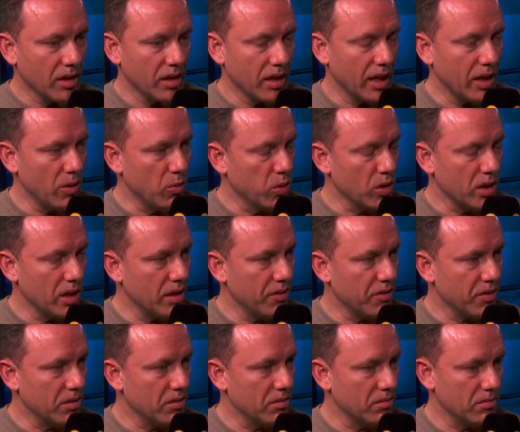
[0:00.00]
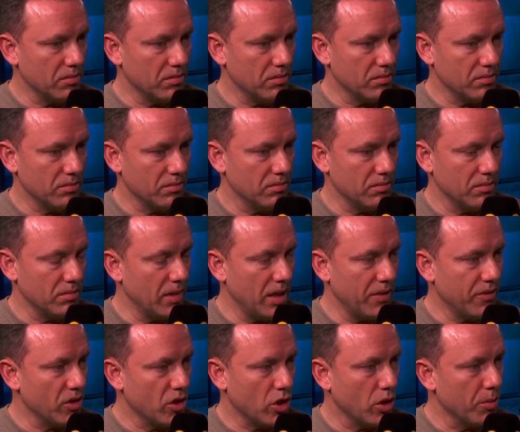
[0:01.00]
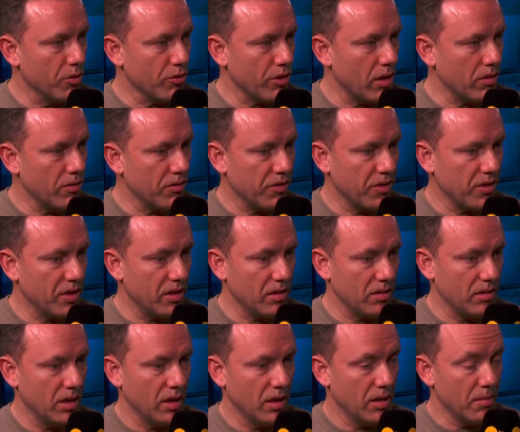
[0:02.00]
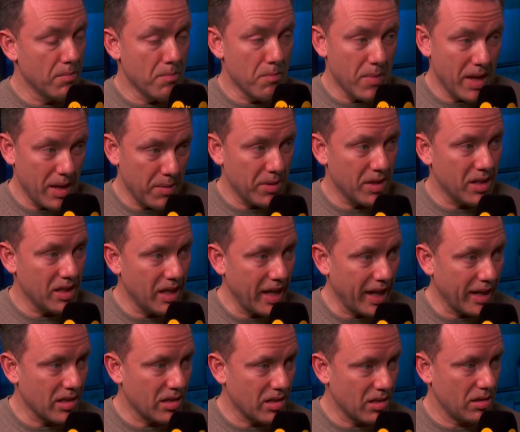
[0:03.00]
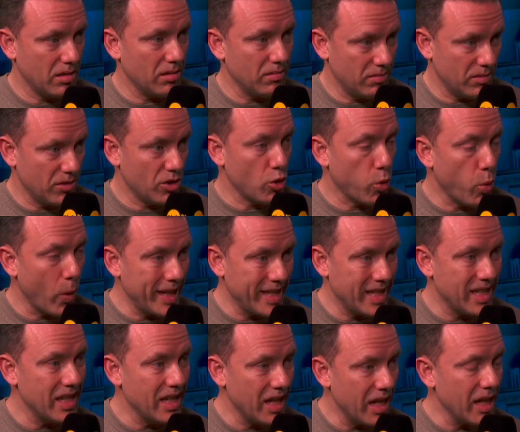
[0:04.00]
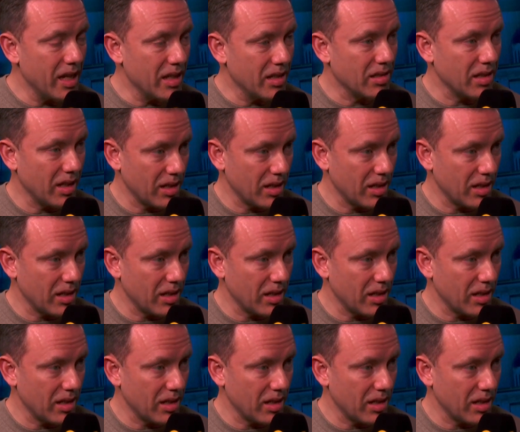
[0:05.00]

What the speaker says: He wouldn't even come around for maybe the next 20 years.